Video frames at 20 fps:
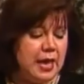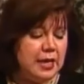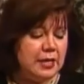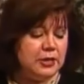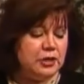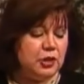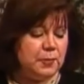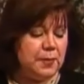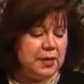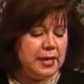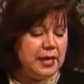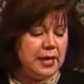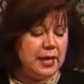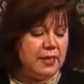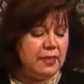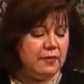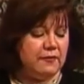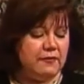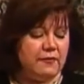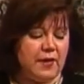To
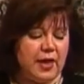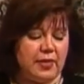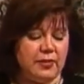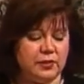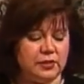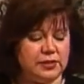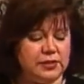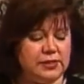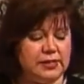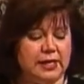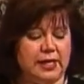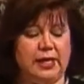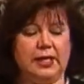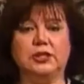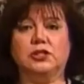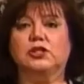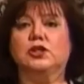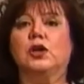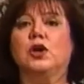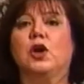begin the feather
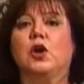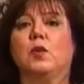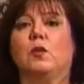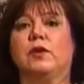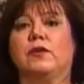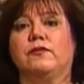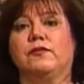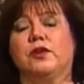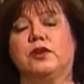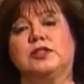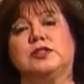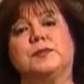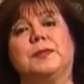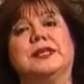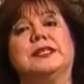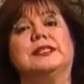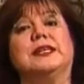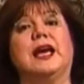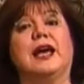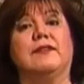stitch, we first
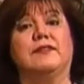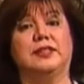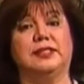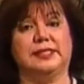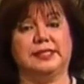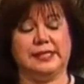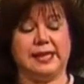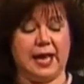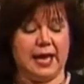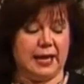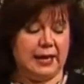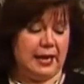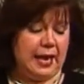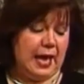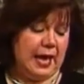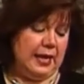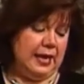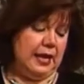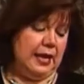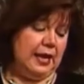must have a design
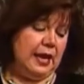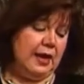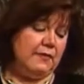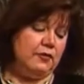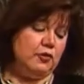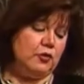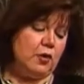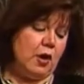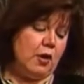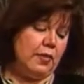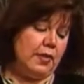line and I've drawn